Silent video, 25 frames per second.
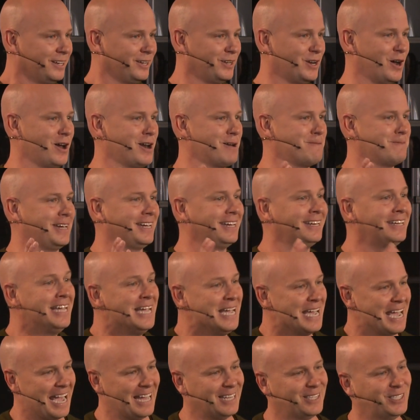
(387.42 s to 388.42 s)
You know what I mean?
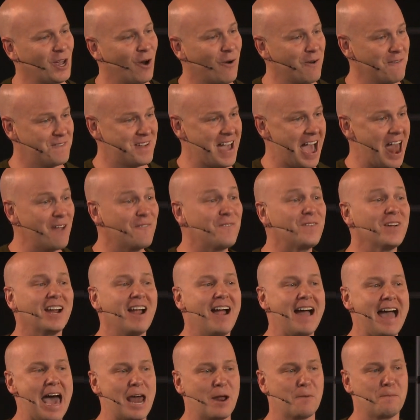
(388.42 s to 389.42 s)
And so we've got to figure
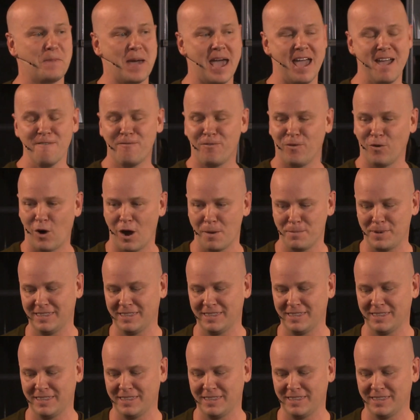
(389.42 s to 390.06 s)
out how to pay for it.